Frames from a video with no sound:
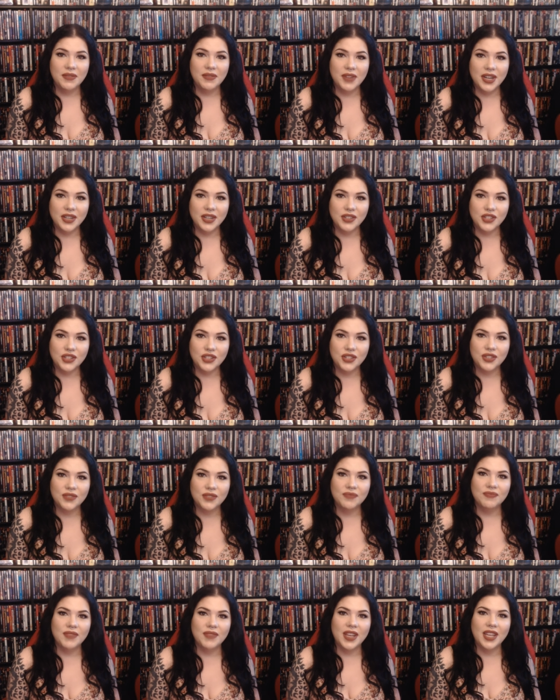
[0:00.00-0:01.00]
rich,
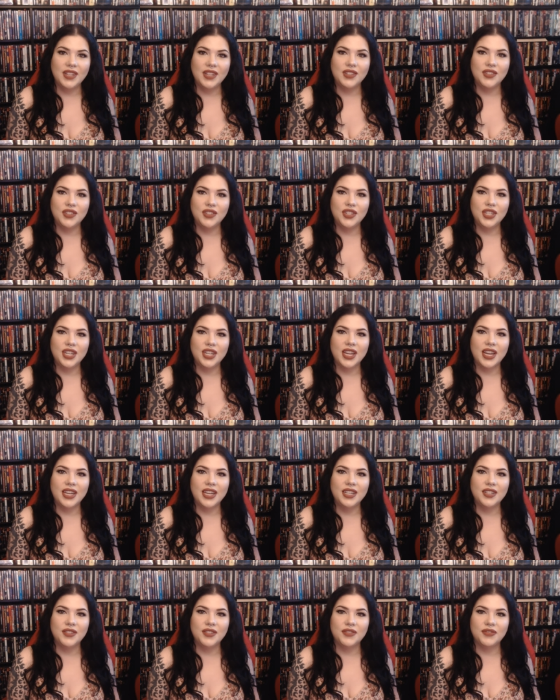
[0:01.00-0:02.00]
and she
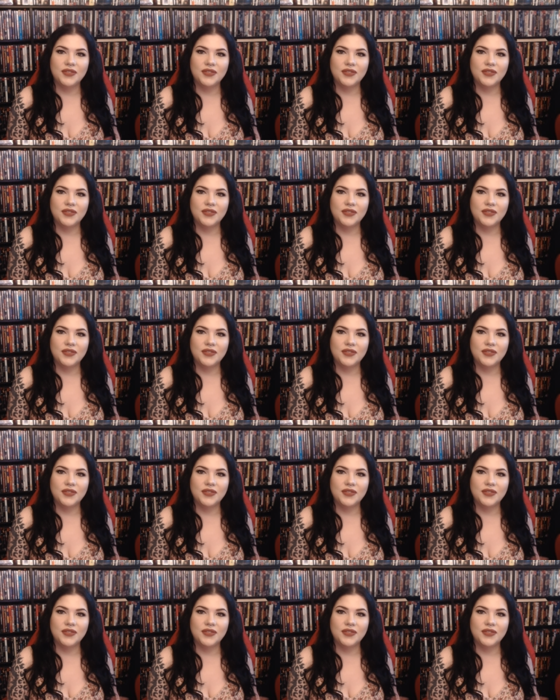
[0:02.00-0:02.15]
kind of